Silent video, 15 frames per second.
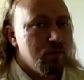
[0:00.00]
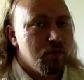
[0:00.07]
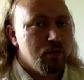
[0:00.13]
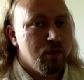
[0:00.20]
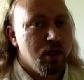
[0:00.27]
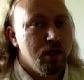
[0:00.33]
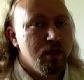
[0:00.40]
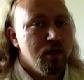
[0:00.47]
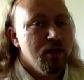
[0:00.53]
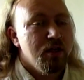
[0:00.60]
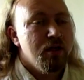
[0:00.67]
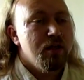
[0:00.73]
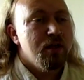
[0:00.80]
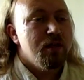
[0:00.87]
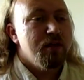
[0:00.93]
okay,
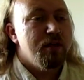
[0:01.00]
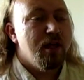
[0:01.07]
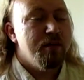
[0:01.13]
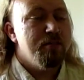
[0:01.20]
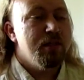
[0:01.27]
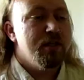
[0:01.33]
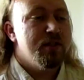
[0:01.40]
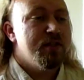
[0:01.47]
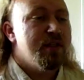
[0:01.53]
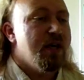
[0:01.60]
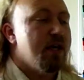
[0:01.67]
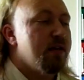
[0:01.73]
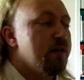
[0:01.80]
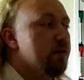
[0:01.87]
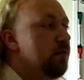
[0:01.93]
that means
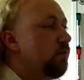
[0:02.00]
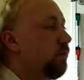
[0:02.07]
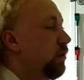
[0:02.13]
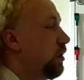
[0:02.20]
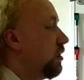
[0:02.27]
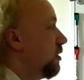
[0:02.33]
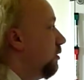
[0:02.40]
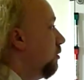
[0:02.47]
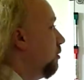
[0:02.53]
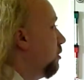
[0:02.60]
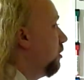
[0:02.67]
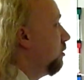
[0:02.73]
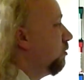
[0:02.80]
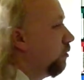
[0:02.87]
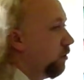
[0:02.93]
that the
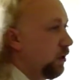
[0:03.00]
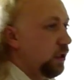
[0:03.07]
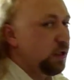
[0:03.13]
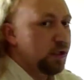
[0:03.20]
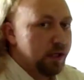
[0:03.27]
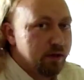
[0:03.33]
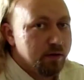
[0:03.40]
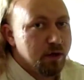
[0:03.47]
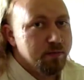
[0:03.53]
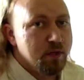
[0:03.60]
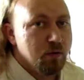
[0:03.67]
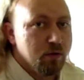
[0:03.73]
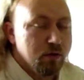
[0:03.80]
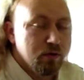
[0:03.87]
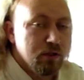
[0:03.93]
solution or the cladogram
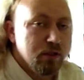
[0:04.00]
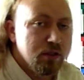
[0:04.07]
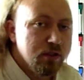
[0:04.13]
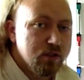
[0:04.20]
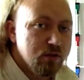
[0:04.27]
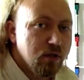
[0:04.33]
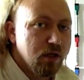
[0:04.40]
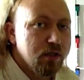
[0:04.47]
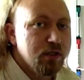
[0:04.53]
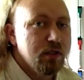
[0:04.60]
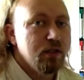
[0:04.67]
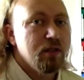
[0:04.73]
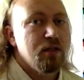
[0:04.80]
that we're going to construct